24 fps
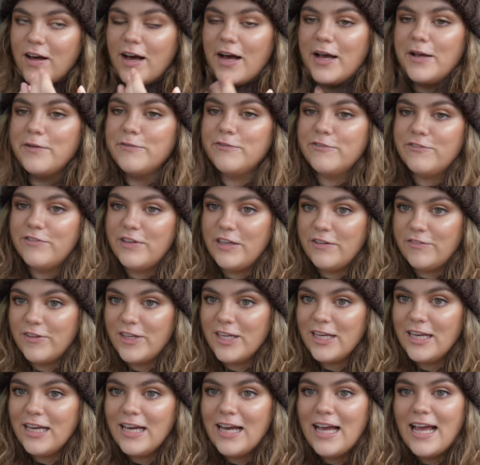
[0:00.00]
I'm
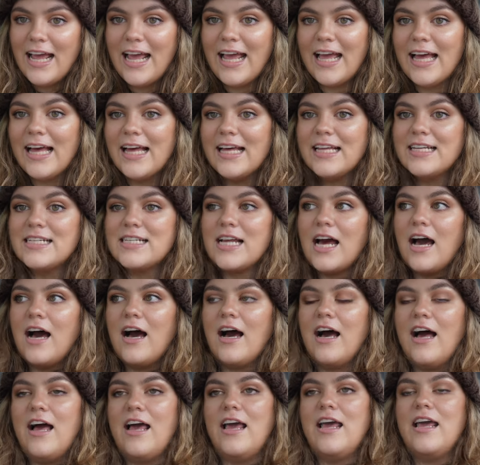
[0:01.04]
Vivi and
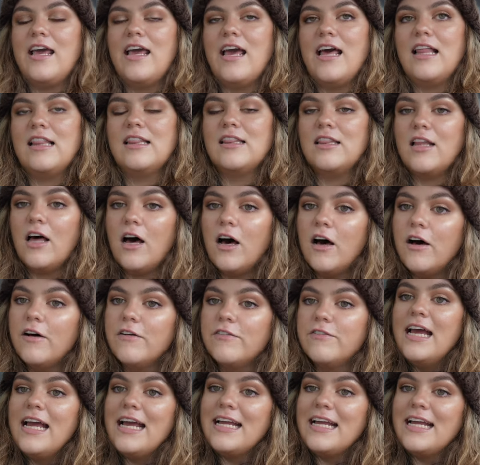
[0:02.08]
I love